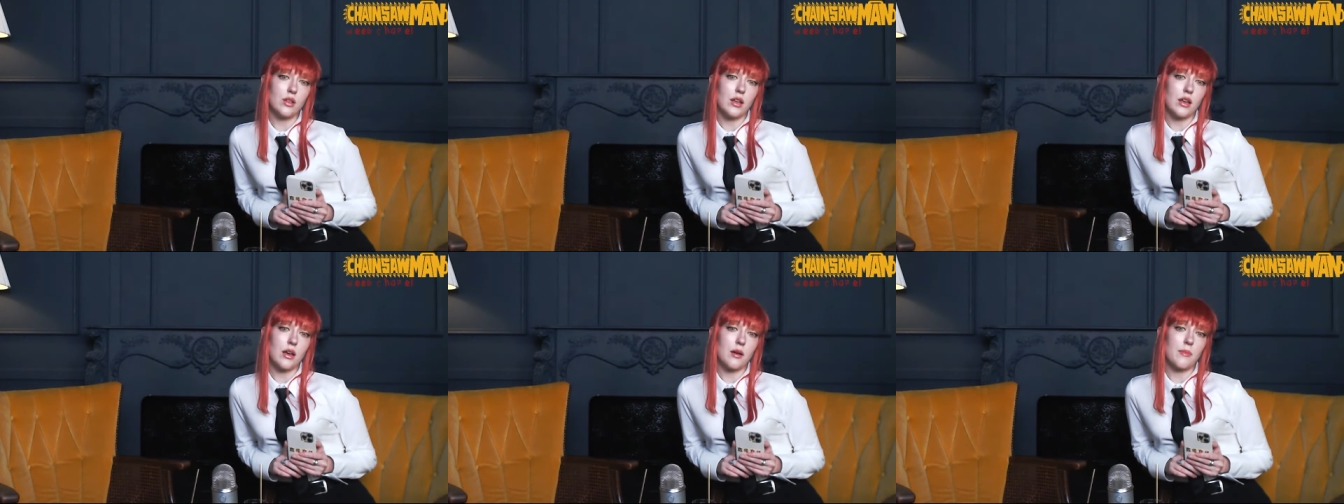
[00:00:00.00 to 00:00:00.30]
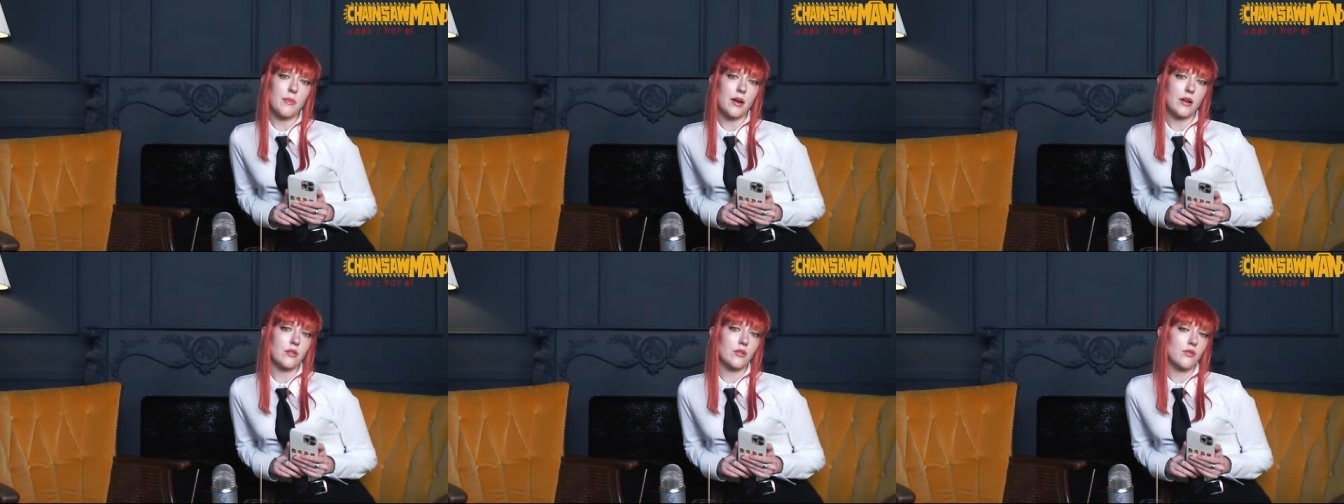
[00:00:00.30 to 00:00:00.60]

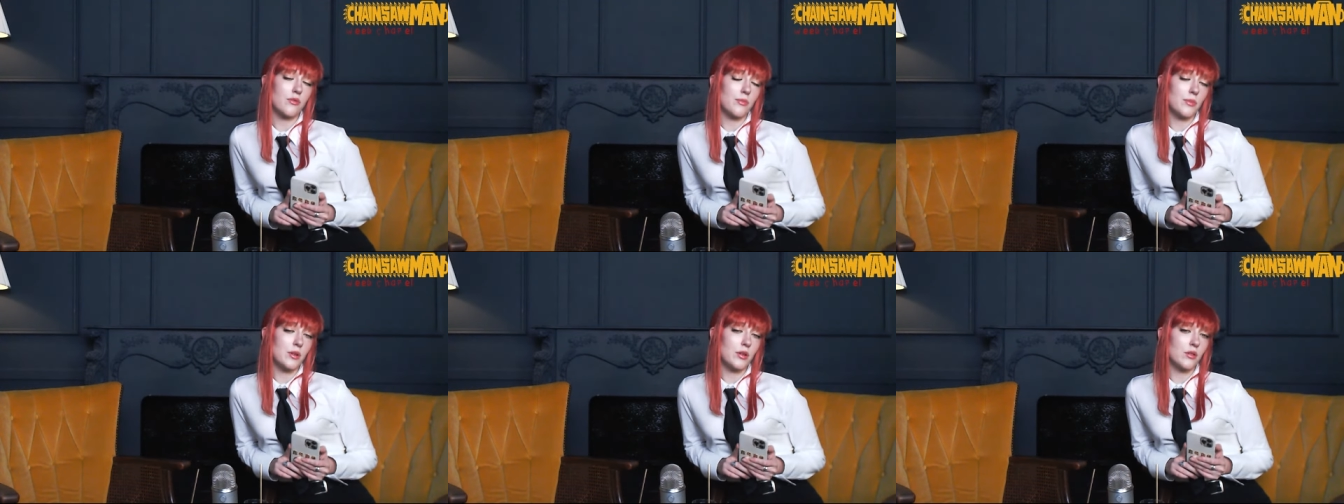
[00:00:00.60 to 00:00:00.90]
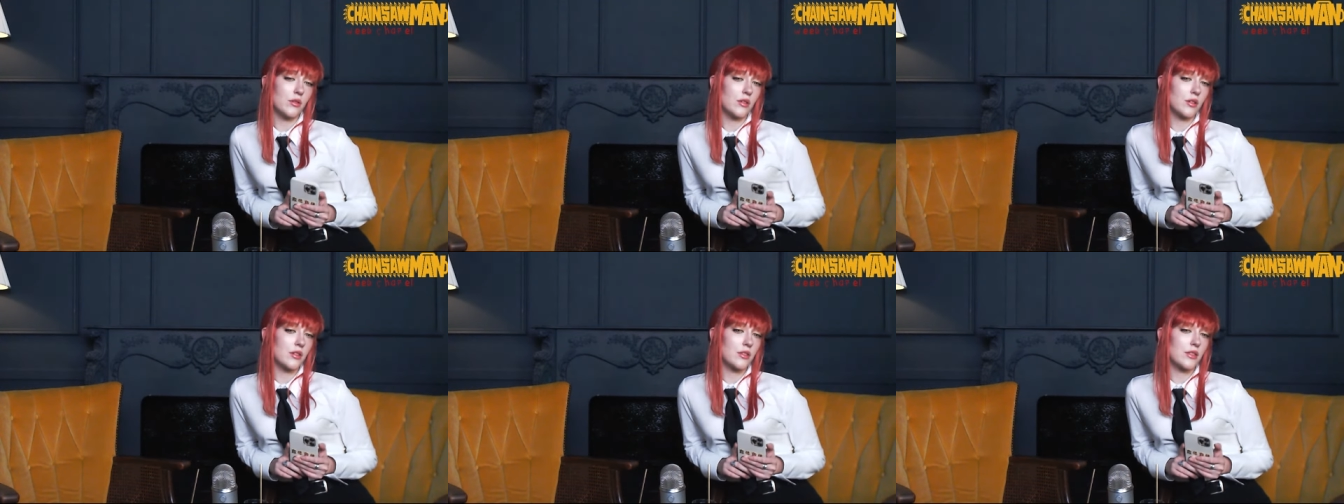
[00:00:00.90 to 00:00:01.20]
amount of milk
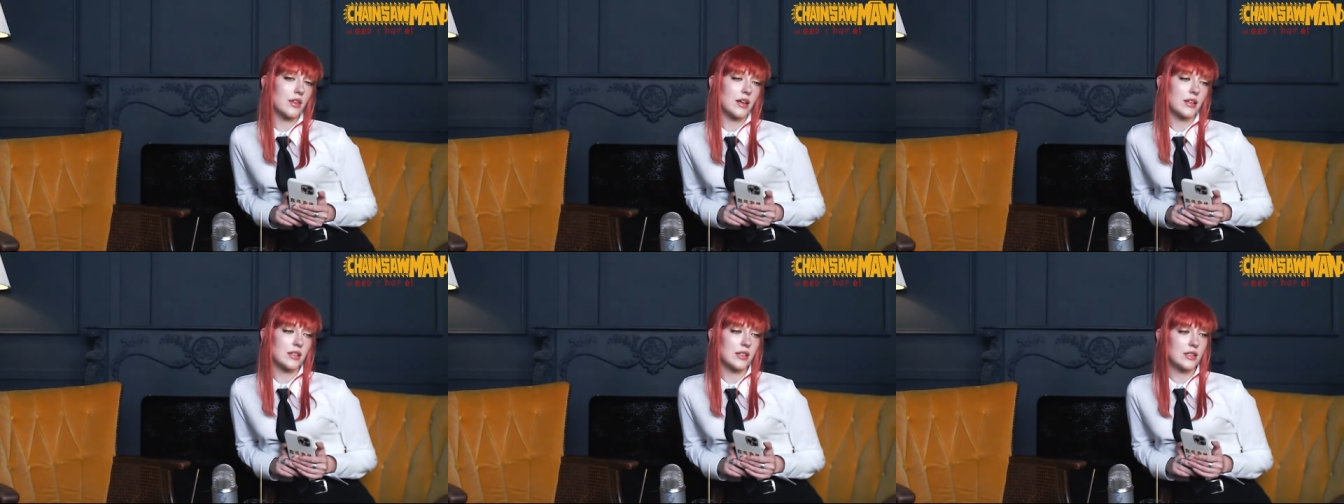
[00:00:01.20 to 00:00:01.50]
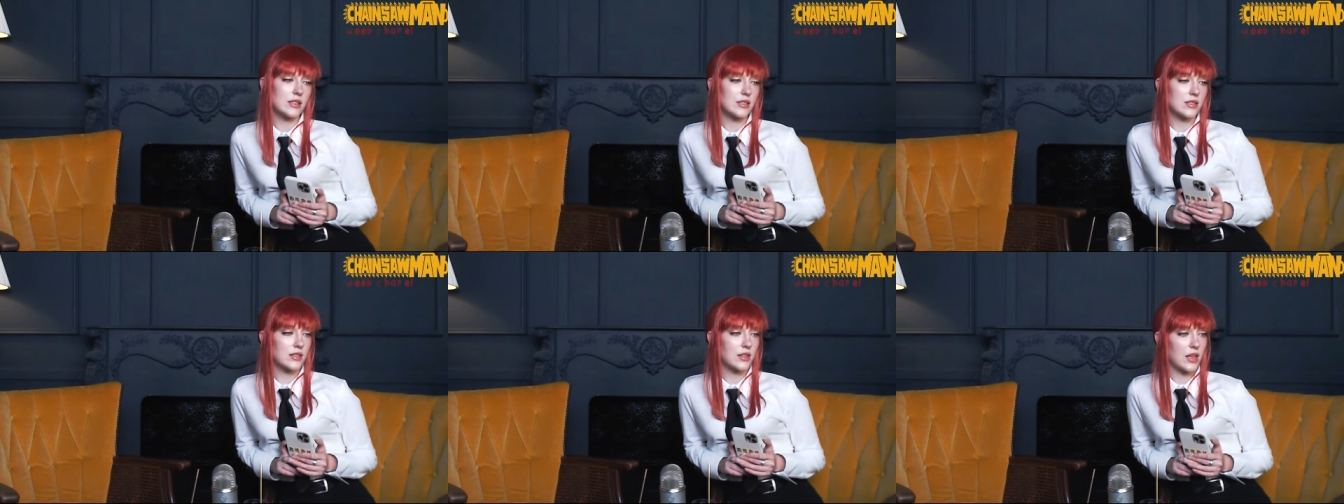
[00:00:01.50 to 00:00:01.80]
that
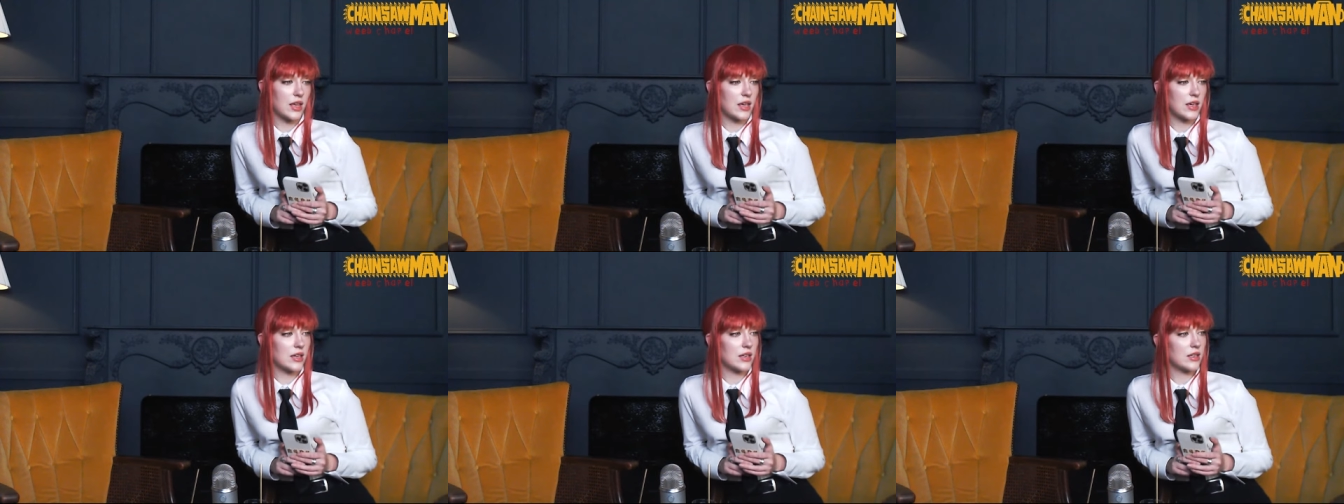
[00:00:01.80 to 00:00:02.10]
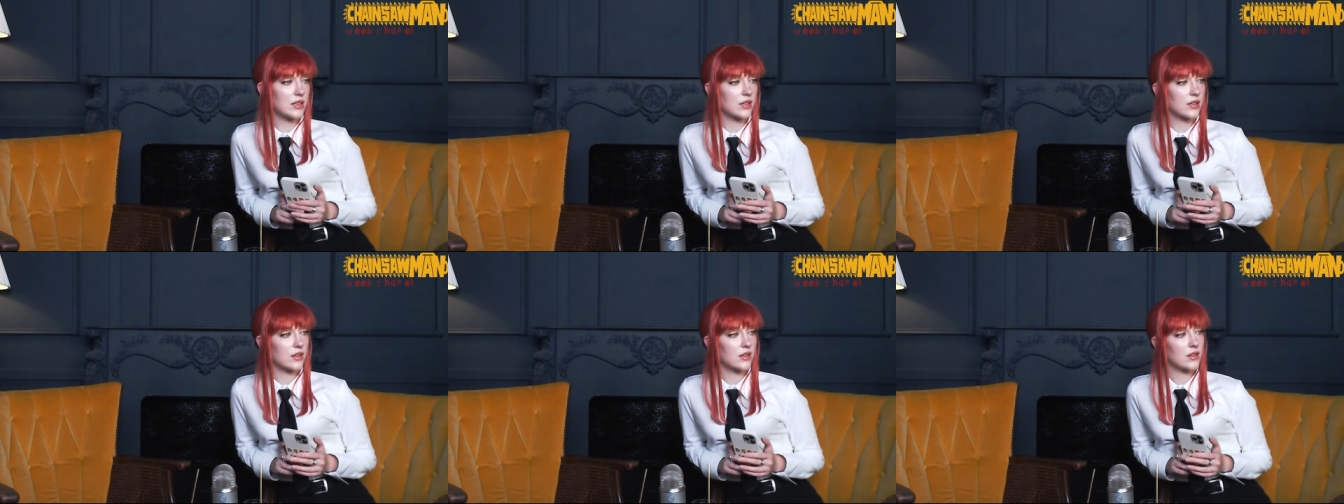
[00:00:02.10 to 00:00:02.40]
is like